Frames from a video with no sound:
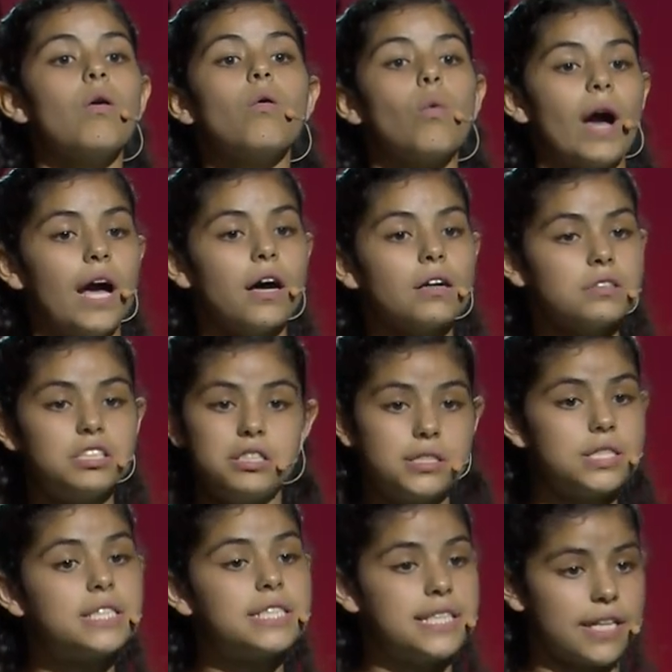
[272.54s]
Well,
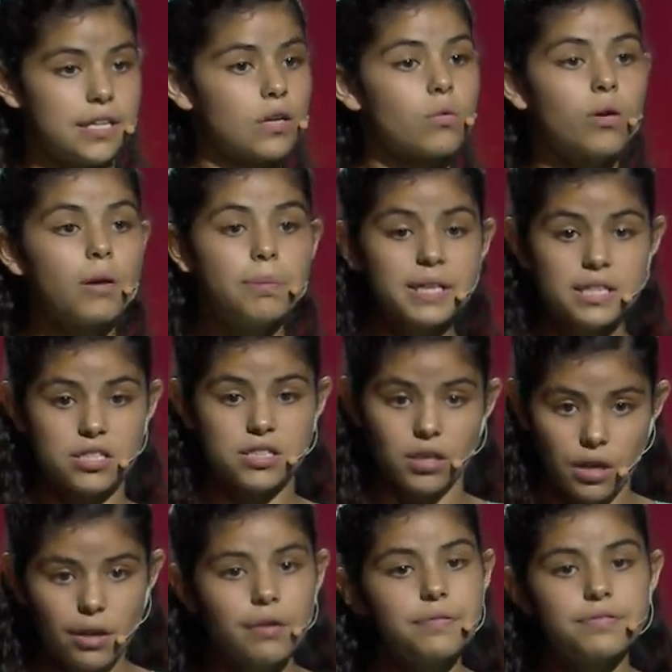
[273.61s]
dinner will be
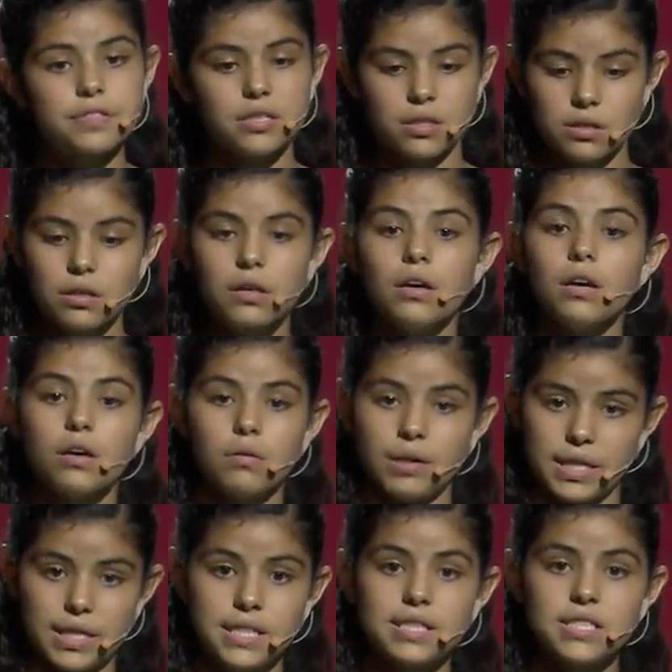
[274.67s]
served
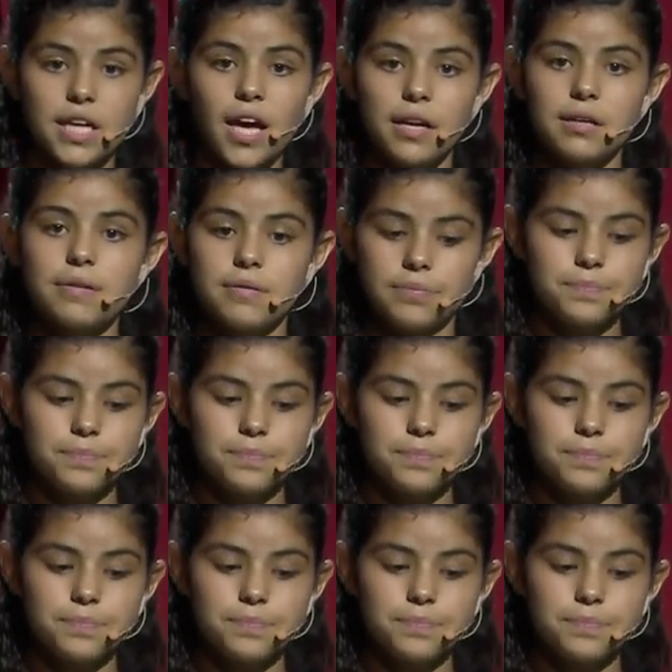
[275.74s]
when it is done.